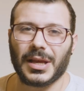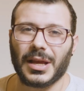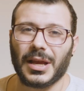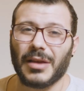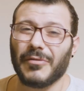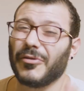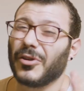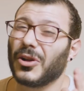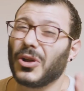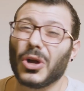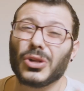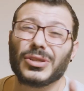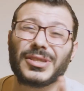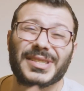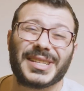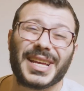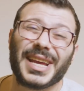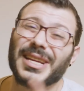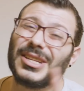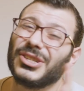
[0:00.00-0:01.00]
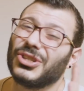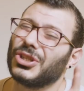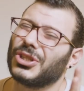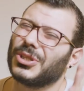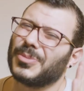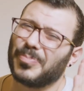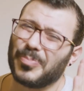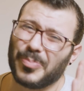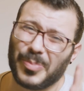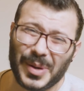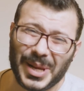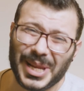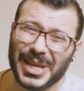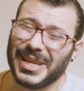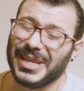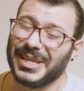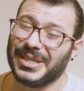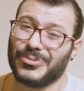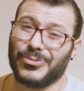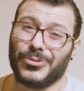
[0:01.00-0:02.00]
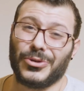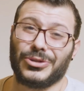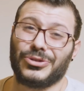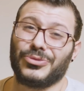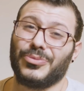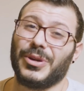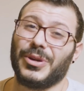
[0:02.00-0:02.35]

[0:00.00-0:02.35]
And for God's sake, just please watch